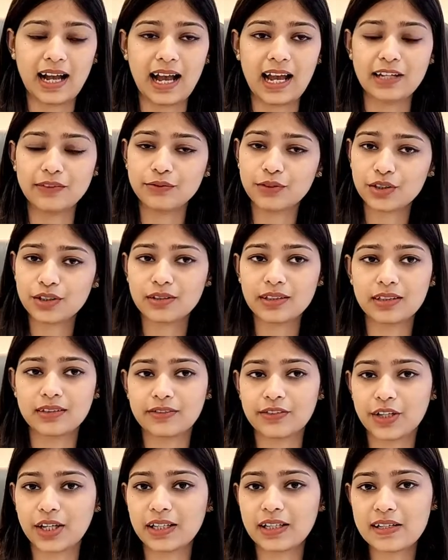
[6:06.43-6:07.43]
I would
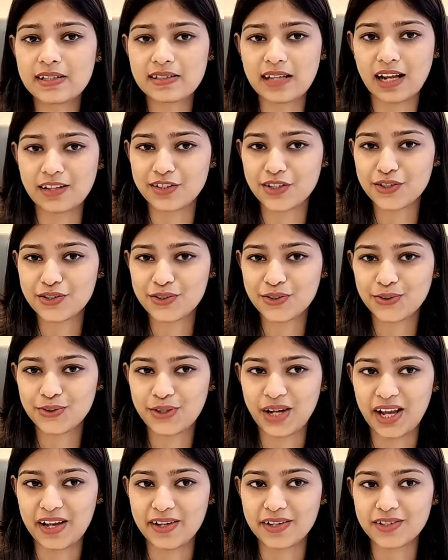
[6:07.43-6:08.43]
really suggest
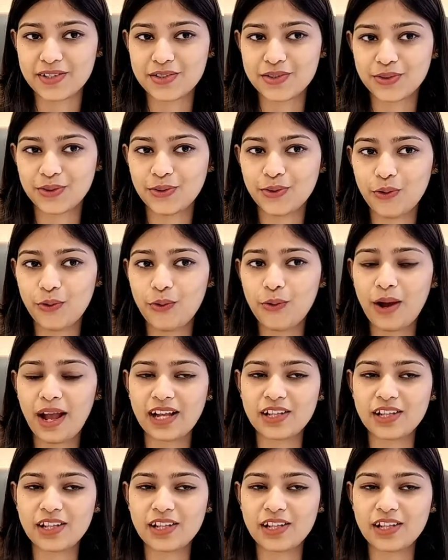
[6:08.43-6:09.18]
you guys to go